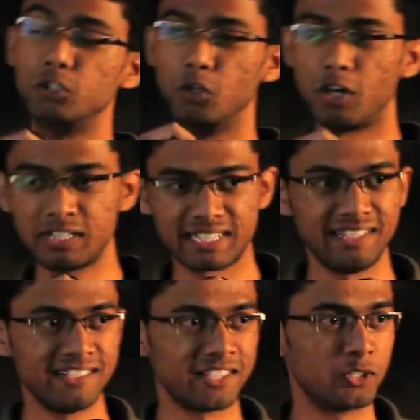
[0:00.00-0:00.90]
not
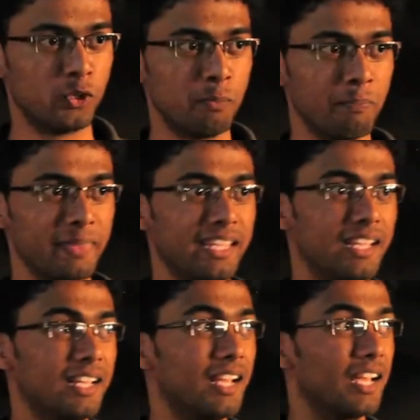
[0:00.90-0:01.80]
try this at home.
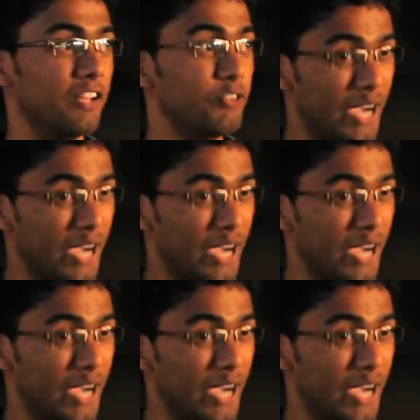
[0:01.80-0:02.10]
If